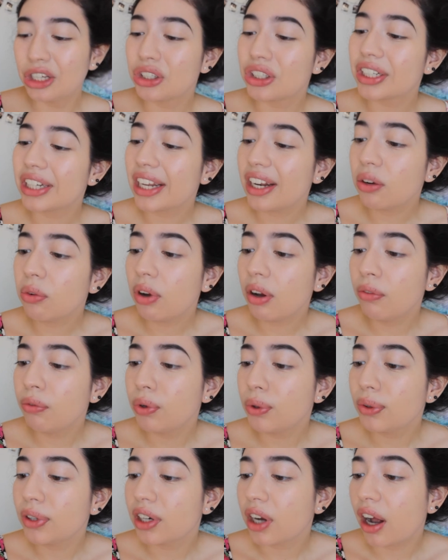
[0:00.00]
You're getting one
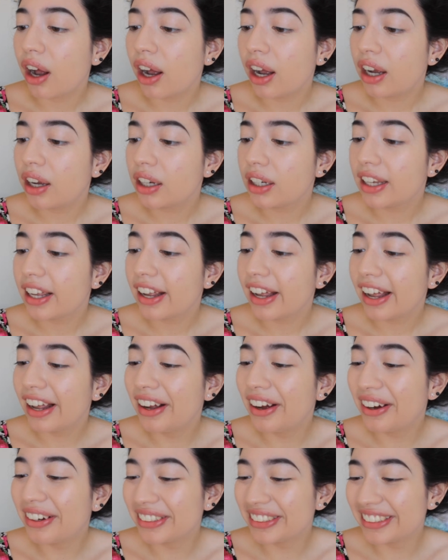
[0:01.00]
fluid
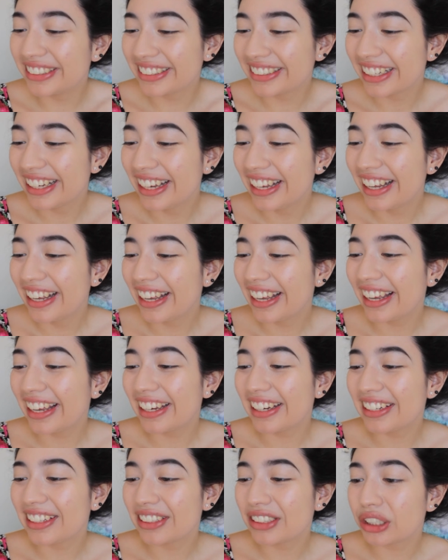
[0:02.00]
ounce
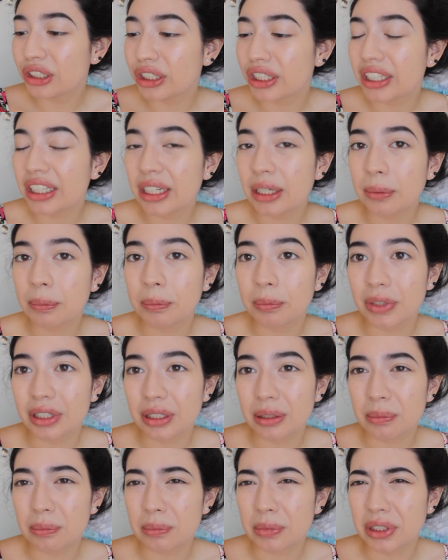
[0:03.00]
and thirty
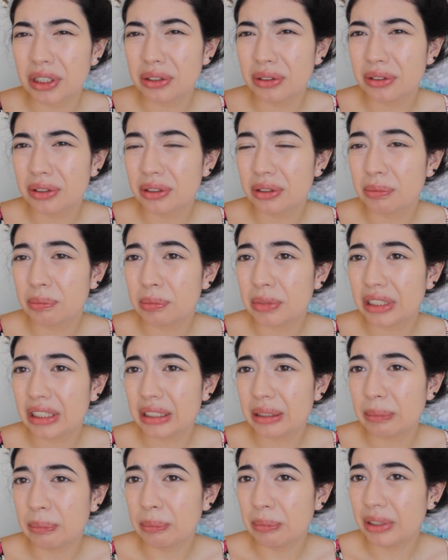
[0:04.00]
millimeter,
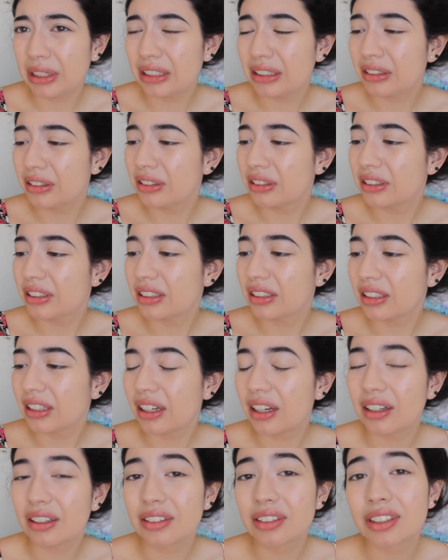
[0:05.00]
millimeters.
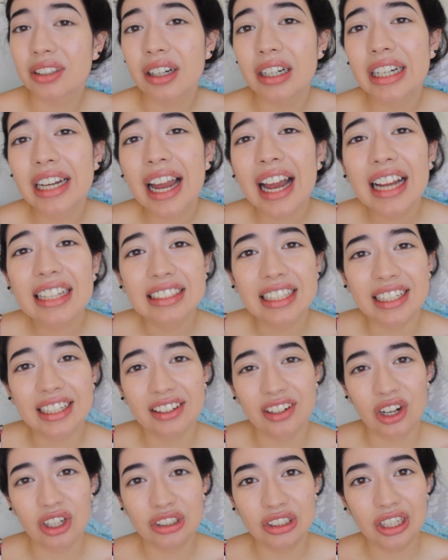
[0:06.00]
Uh, sorry guys, I
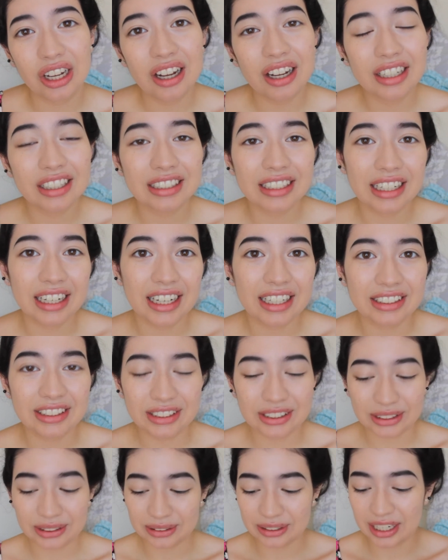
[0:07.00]
cannot talk.
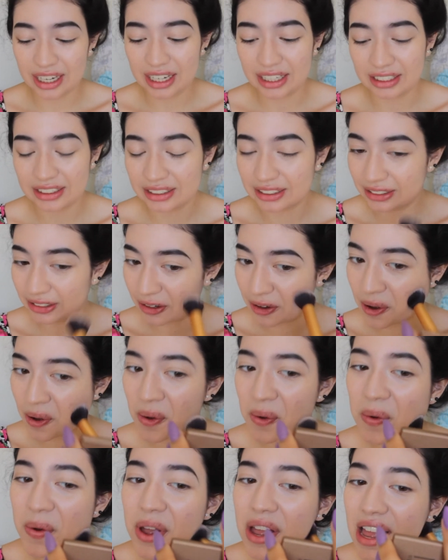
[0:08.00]
As you guys
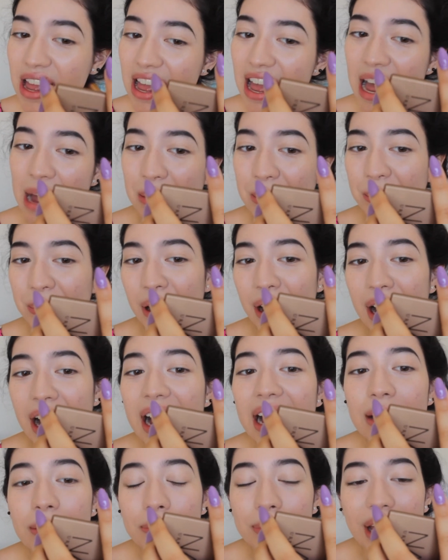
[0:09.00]
know, I'm
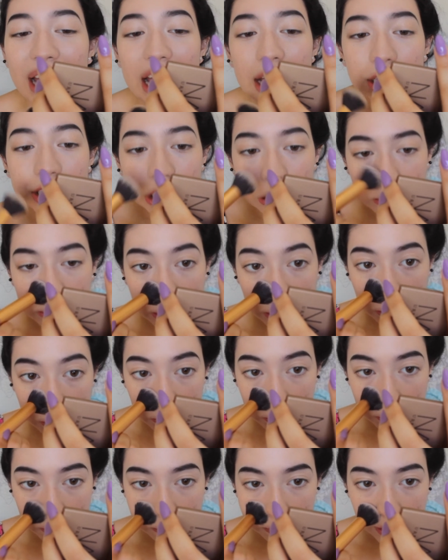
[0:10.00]
a bad
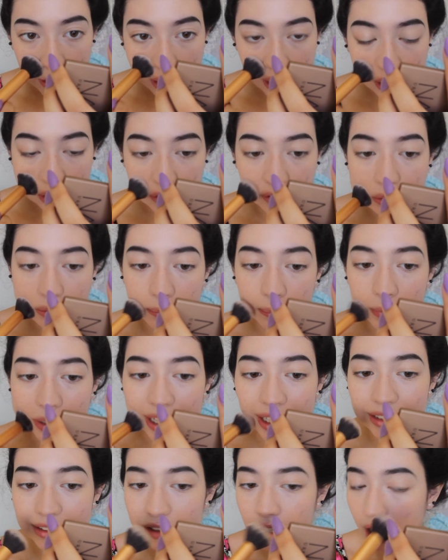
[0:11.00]
speaker, but
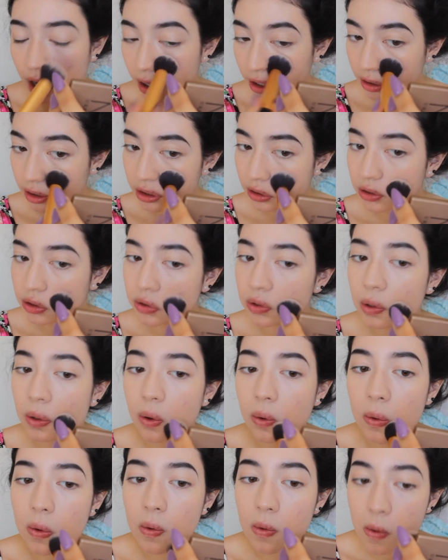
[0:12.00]
bad talker,
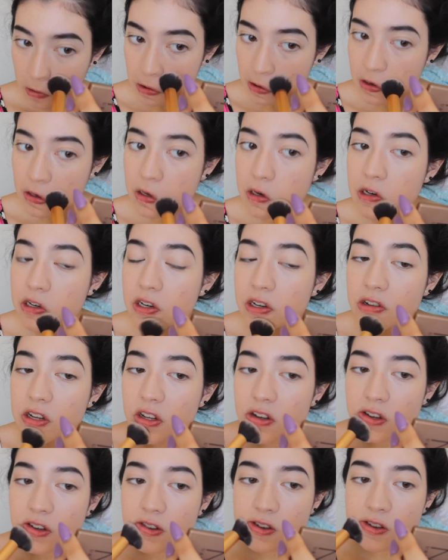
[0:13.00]
so let's
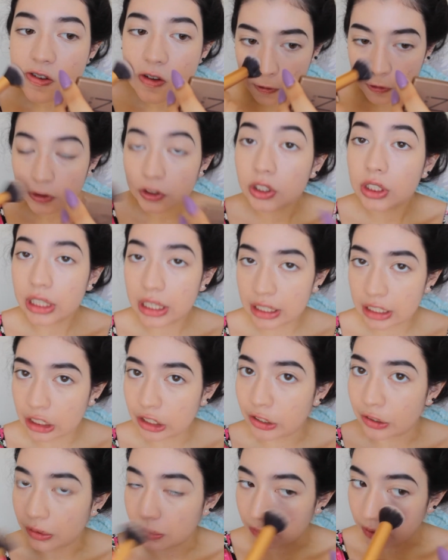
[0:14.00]
just... You're getting
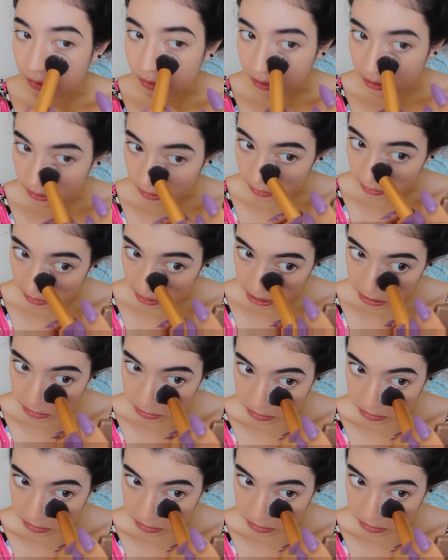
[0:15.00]
good foundation, okay?